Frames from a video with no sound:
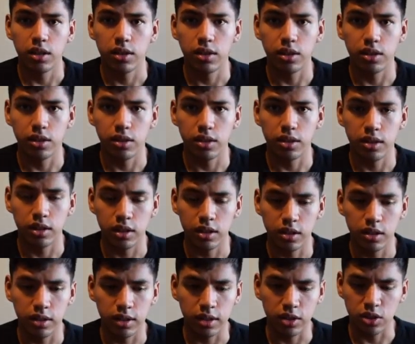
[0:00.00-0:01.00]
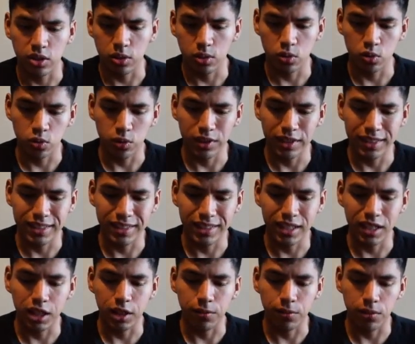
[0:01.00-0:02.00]
the insole is really
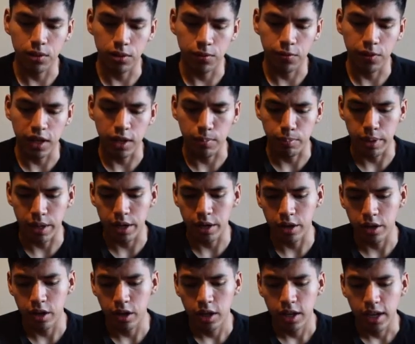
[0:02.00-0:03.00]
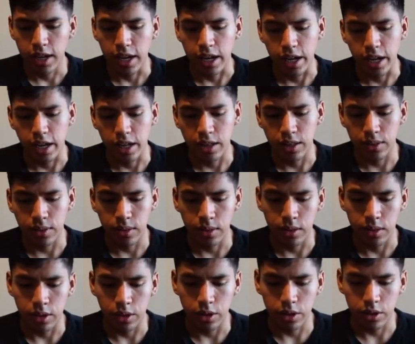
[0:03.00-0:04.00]
sticky for the fake pair, and
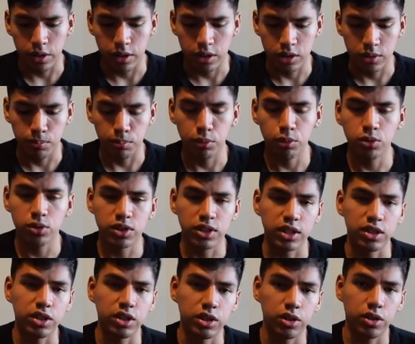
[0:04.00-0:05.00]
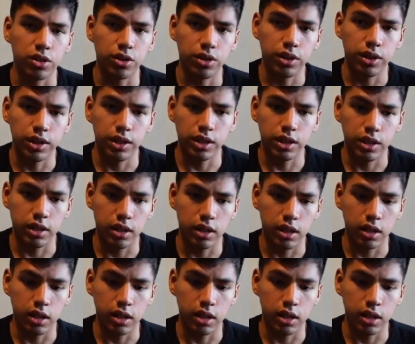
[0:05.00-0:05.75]
there is blue stitching on the